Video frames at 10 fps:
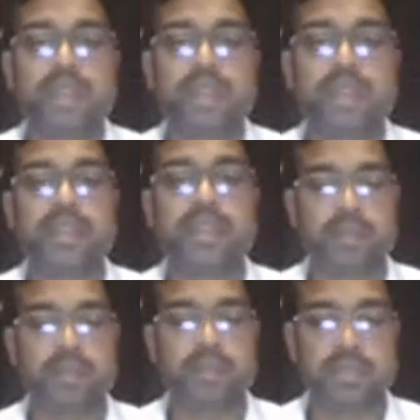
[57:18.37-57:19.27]
Material
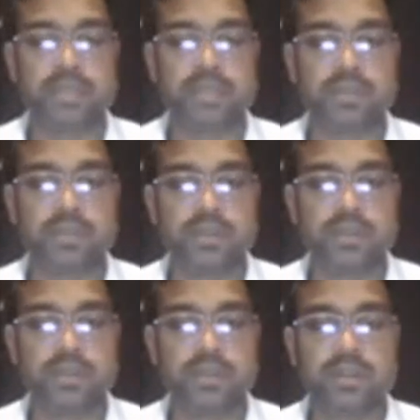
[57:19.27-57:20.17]
and pervasive.
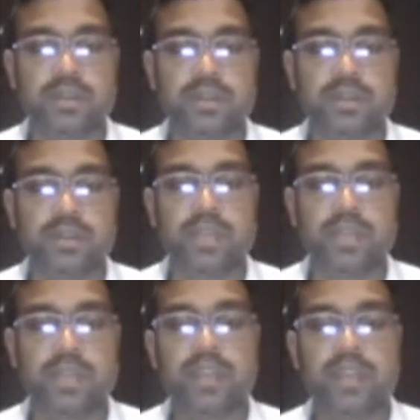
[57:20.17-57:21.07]
Right?